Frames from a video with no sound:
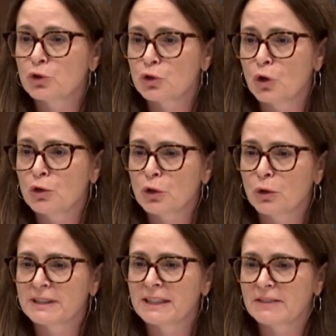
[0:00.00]
3
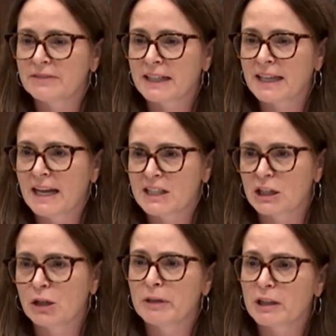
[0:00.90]
cases of
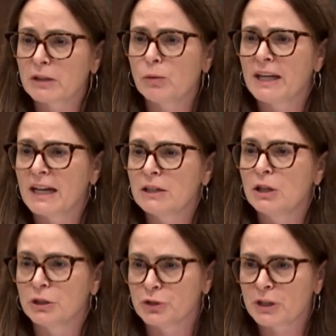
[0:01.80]
fraudulent
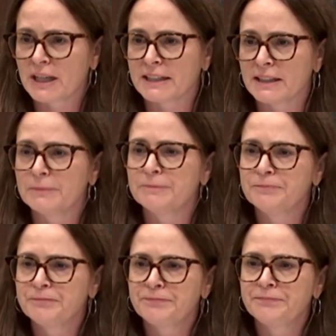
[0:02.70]
overbilling were
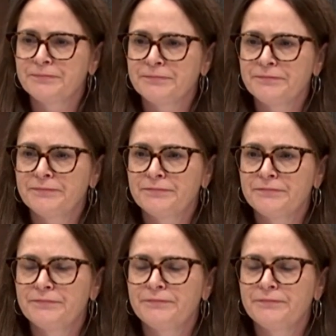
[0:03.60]
referred to the RCMP.